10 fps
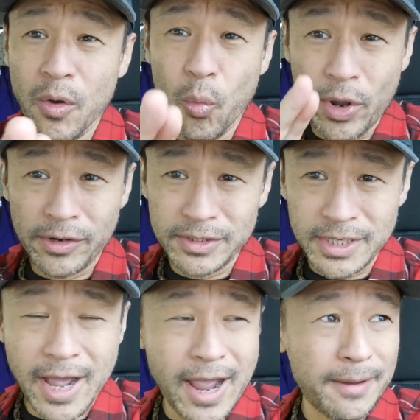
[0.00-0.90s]
winter
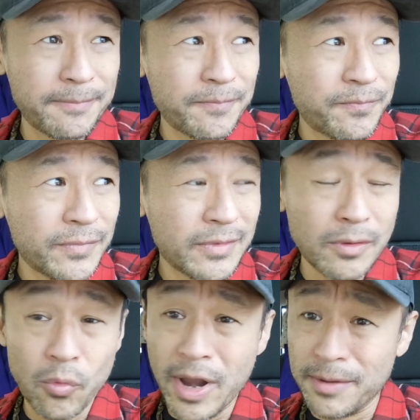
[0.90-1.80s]
time.
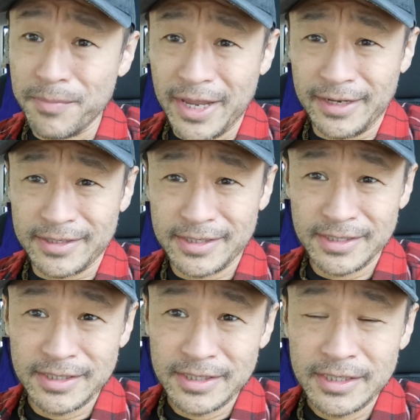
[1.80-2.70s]
Red meat,
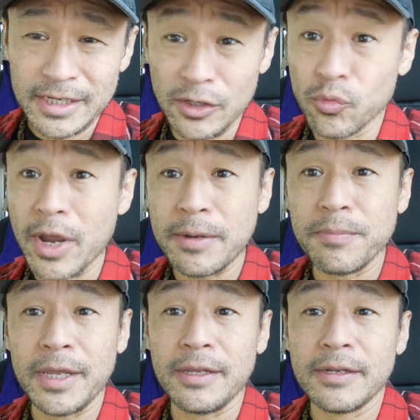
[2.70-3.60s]
eat red
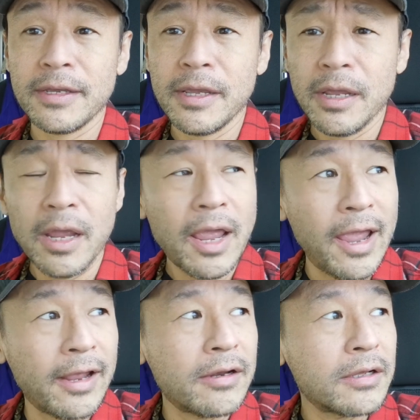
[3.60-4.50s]
meat.
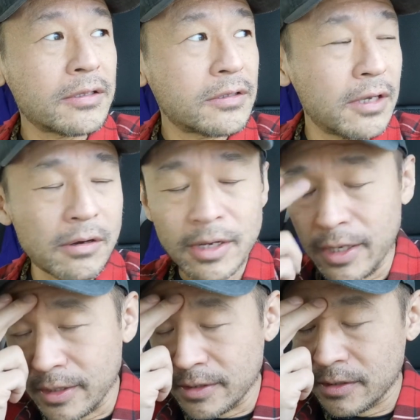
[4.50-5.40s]
And there
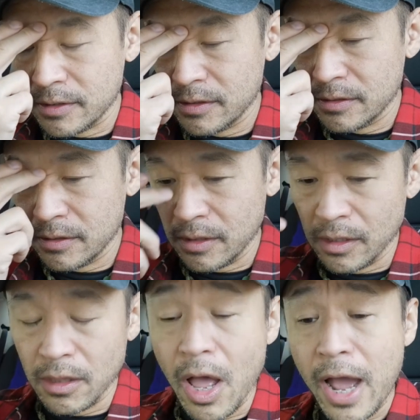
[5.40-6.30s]
is a
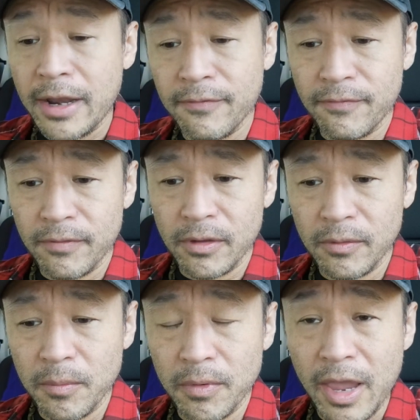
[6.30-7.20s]
lot of
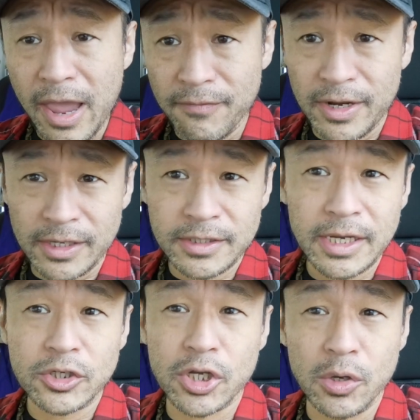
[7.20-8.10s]
evidence
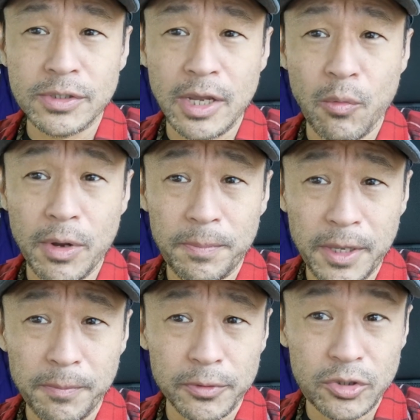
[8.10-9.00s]
that shows that when
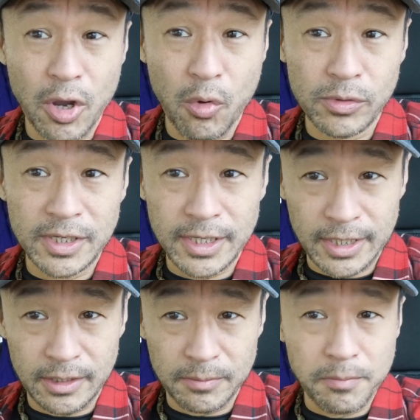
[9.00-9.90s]
people don't
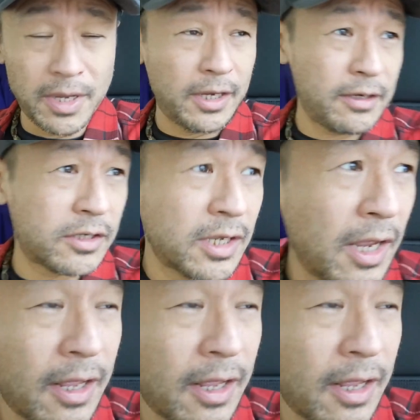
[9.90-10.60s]
eat meat,